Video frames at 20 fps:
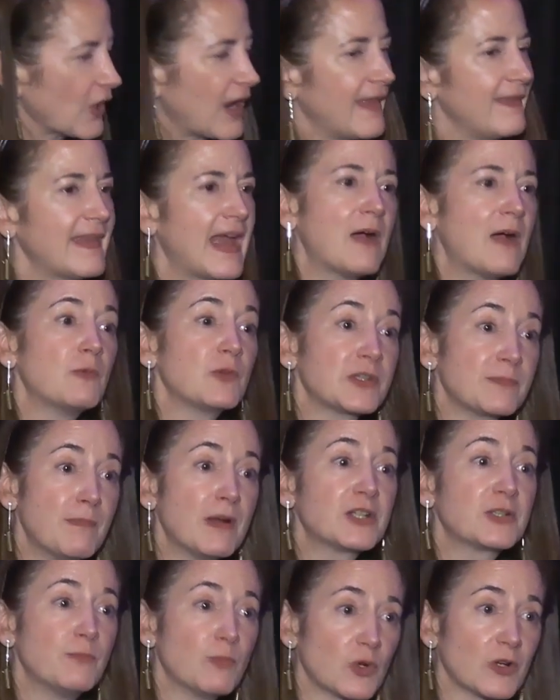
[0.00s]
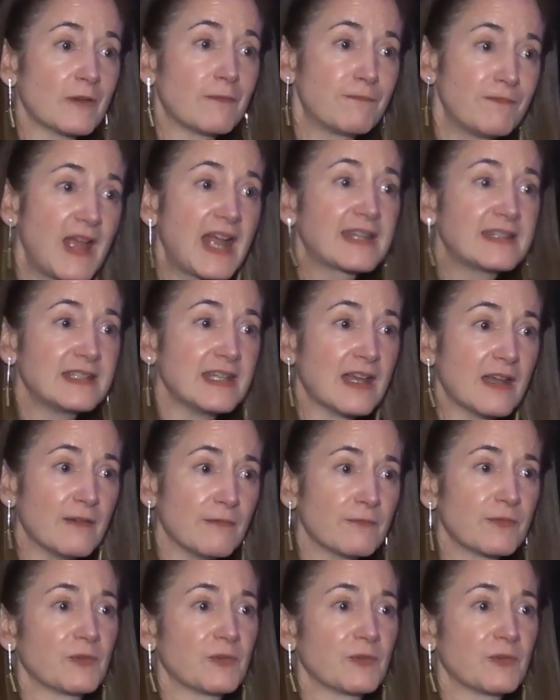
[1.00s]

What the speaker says: And that was much more effective,